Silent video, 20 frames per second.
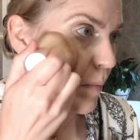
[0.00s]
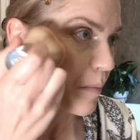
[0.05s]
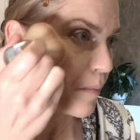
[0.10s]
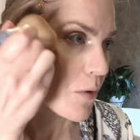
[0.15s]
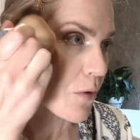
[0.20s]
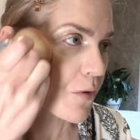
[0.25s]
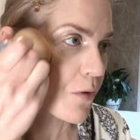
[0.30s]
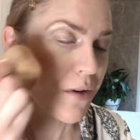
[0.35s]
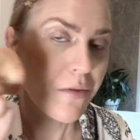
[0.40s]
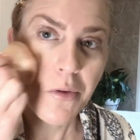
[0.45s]

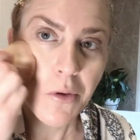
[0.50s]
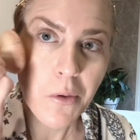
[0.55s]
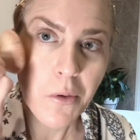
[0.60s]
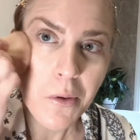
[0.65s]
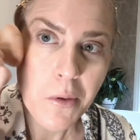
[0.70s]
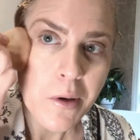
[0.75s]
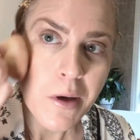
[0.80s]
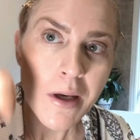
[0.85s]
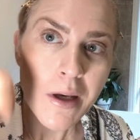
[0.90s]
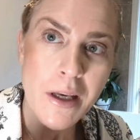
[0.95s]

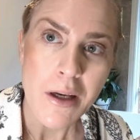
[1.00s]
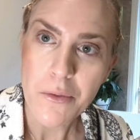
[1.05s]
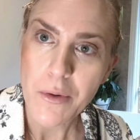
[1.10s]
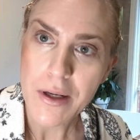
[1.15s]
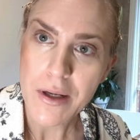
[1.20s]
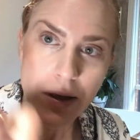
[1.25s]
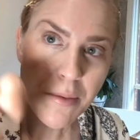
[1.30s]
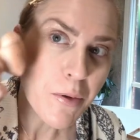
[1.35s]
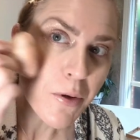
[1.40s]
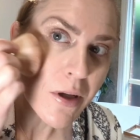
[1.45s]
beautiful
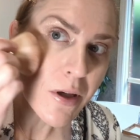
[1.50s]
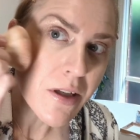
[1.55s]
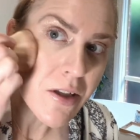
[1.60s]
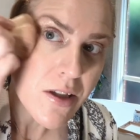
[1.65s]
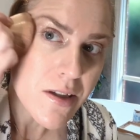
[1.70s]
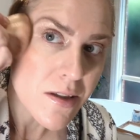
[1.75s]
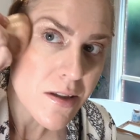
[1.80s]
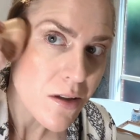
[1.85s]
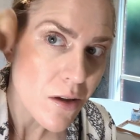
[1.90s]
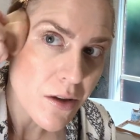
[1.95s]
when you put it
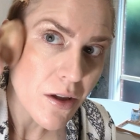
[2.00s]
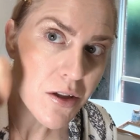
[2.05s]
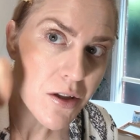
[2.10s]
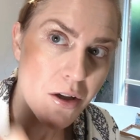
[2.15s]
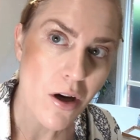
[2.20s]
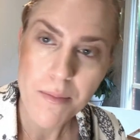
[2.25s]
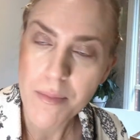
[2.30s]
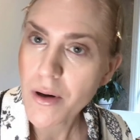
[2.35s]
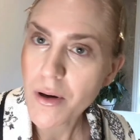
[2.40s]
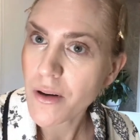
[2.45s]
just on the
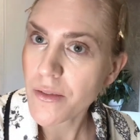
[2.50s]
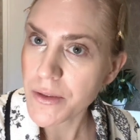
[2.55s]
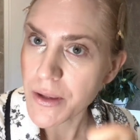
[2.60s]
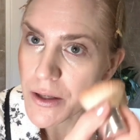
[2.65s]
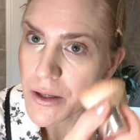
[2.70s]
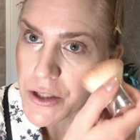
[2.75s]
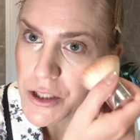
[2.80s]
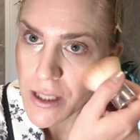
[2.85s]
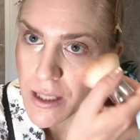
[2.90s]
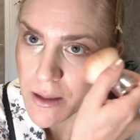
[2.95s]
top of
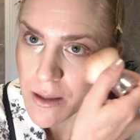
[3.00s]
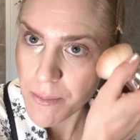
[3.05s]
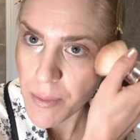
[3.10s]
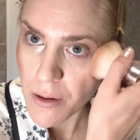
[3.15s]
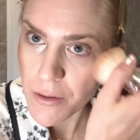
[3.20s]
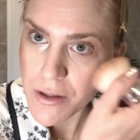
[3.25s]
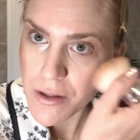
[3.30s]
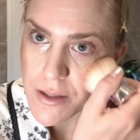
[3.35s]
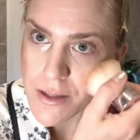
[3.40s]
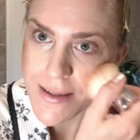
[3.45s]
the
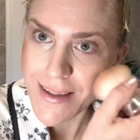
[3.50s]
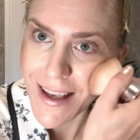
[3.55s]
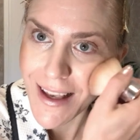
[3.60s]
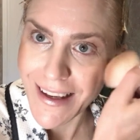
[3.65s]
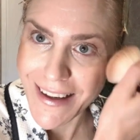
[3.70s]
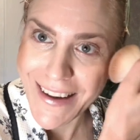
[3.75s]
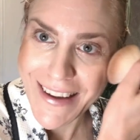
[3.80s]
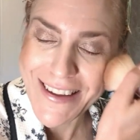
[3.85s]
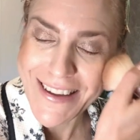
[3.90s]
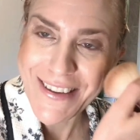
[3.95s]
cheekbones.
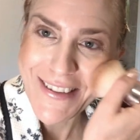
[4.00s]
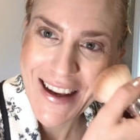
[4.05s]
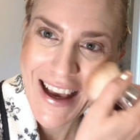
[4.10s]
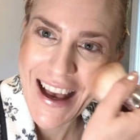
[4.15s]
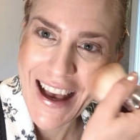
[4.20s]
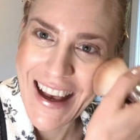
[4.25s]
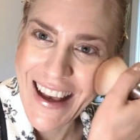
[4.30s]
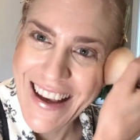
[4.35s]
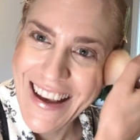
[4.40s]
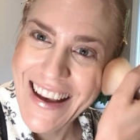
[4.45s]
Like, I don't
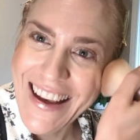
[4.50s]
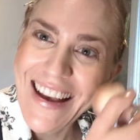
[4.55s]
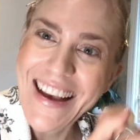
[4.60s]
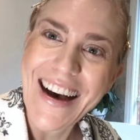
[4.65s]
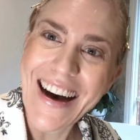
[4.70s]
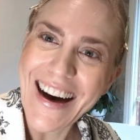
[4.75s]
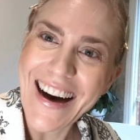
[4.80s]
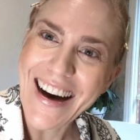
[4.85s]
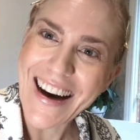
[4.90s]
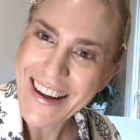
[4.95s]

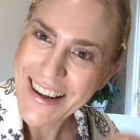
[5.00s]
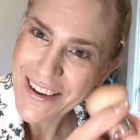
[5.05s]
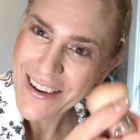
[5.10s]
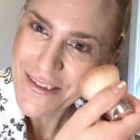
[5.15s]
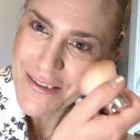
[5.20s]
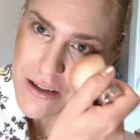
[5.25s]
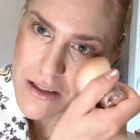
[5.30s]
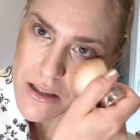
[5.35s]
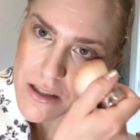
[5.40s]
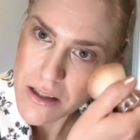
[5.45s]
I
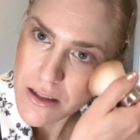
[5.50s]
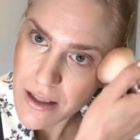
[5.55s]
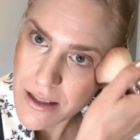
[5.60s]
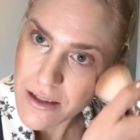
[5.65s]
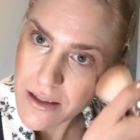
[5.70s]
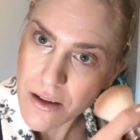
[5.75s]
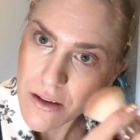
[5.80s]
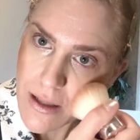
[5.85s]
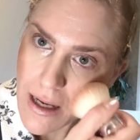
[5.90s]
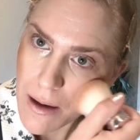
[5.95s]
unfortunately
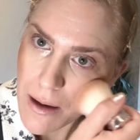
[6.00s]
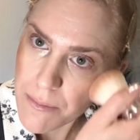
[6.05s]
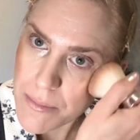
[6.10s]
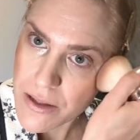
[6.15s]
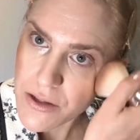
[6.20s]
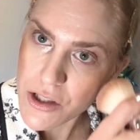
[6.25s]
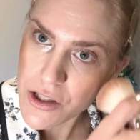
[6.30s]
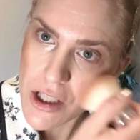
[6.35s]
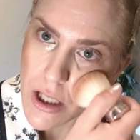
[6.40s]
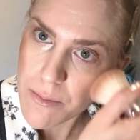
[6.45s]
don't have
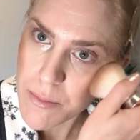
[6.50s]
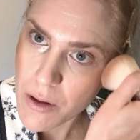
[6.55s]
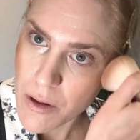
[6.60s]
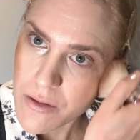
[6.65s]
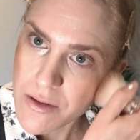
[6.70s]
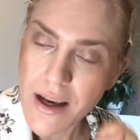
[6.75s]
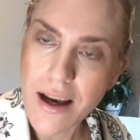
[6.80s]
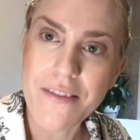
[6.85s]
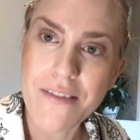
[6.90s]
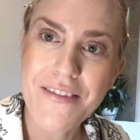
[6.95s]
big
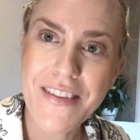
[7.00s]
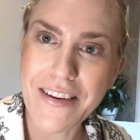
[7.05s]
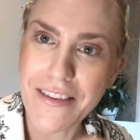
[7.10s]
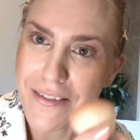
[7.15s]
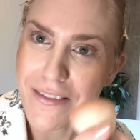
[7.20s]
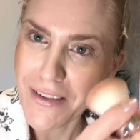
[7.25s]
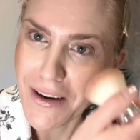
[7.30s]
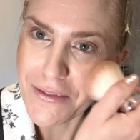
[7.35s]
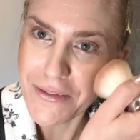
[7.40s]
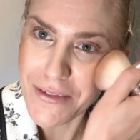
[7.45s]
cheekbones. I have a
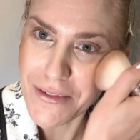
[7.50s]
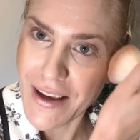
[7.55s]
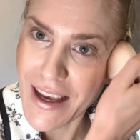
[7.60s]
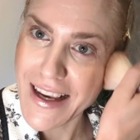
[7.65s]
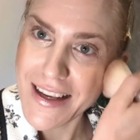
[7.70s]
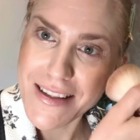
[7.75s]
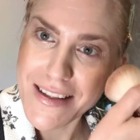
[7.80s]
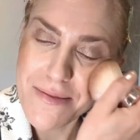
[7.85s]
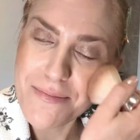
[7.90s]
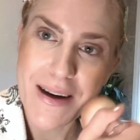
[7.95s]
very round
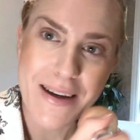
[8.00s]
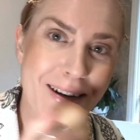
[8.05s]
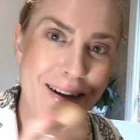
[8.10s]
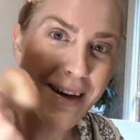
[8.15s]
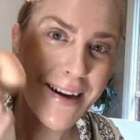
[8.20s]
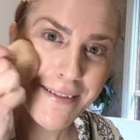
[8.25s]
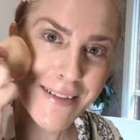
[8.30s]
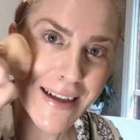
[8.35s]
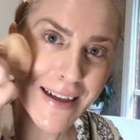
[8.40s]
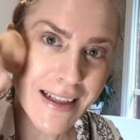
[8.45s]
face, but
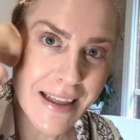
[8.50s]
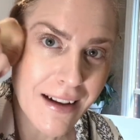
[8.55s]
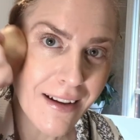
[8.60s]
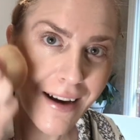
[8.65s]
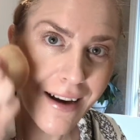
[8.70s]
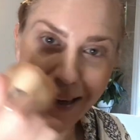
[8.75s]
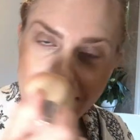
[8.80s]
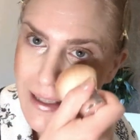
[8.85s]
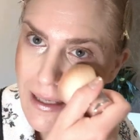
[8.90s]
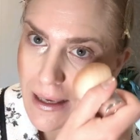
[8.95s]
I really
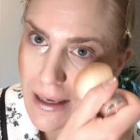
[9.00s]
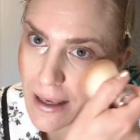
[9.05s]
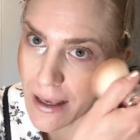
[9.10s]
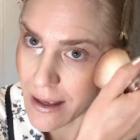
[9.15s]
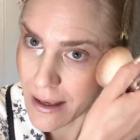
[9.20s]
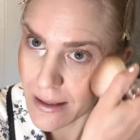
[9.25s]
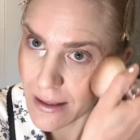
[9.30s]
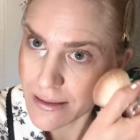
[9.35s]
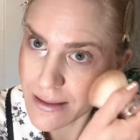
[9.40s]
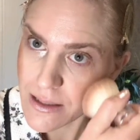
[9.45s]
like
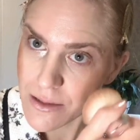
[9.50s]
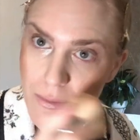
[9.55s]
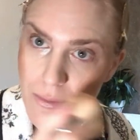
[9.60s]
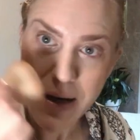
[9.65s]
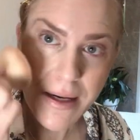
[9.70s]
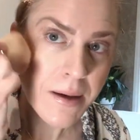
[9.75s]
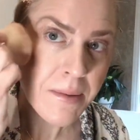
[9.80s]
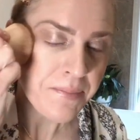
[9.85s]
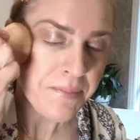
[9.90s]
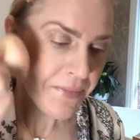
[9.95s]
this
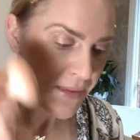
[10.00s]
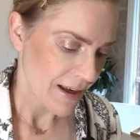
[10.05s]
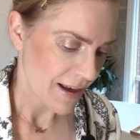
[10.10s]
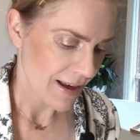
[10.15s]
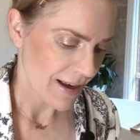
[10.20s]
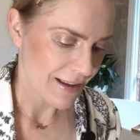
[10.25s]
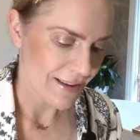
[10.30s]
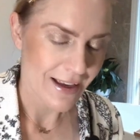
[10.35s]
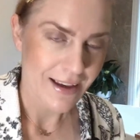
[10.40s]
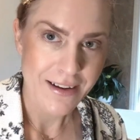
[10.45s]
one.
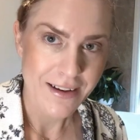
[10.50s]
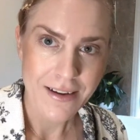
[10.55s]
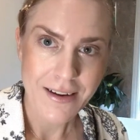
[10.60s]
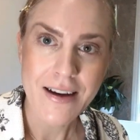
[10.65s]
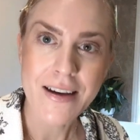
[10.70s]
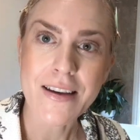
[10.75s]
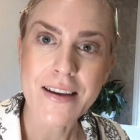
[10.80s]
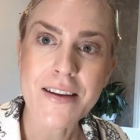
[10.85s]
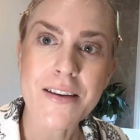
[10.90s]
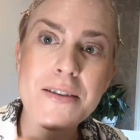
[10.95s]
And then
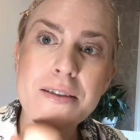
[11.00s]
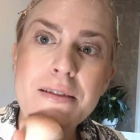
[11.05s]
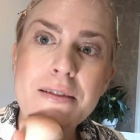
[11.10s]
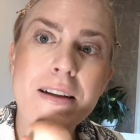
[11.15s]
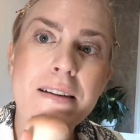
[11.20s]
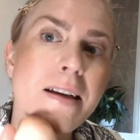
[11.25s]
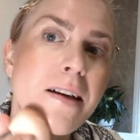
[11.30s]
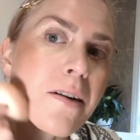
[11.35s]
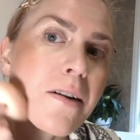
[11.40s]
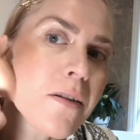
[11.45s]
I
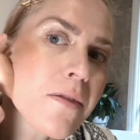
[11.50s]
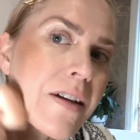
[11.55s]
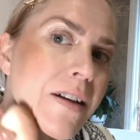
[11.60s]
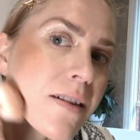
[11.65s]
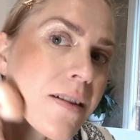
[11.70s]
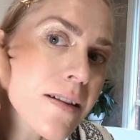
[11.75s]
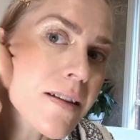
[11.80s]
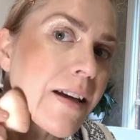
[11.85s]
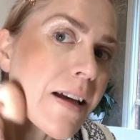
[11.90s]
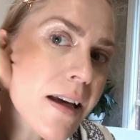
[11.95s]
usually
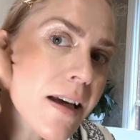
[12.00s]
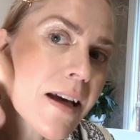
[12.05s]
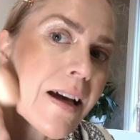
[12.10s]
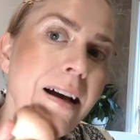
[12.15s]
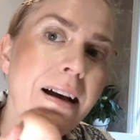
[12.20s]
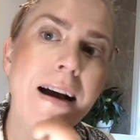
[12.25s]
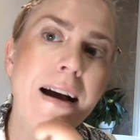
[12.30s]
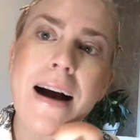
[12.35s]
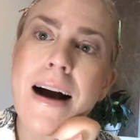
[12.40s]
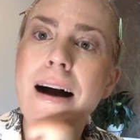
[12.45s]
obviously
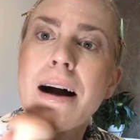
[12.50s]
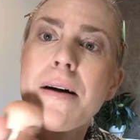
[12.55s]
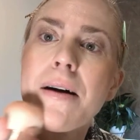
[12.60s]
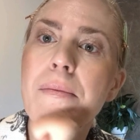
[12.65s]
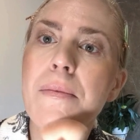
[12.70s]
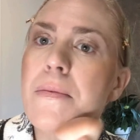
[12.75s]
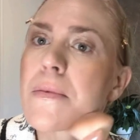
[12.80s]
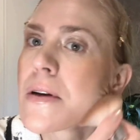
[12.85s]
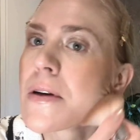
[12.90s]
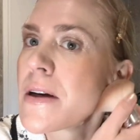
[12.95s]

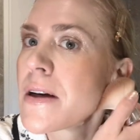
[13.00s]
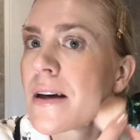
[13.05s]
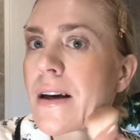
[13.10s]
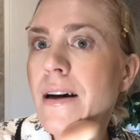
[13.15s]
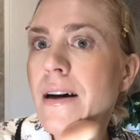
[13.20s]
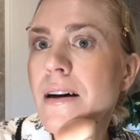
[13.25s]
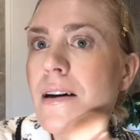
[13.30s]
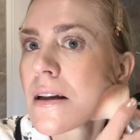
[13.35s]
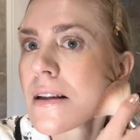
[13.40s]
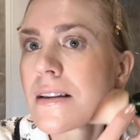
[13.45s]

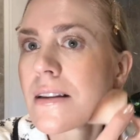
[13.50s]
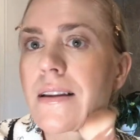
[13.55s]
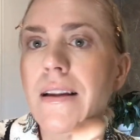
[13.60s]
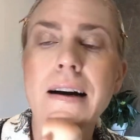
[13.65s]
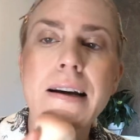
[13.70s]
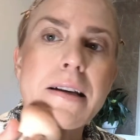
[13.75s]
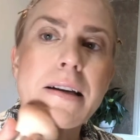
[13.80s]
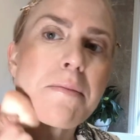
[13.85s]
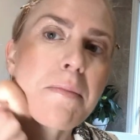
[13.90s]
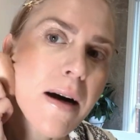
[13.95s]

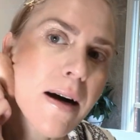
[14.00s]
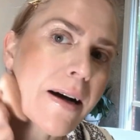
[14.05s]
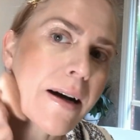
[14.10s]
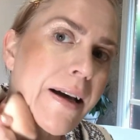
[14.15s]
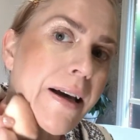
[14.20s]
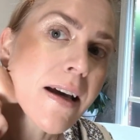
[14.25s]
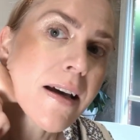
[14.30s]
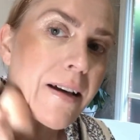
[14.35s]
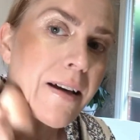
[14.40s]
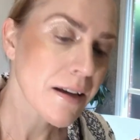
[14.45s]
line
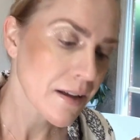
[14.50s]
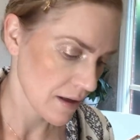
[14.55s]
my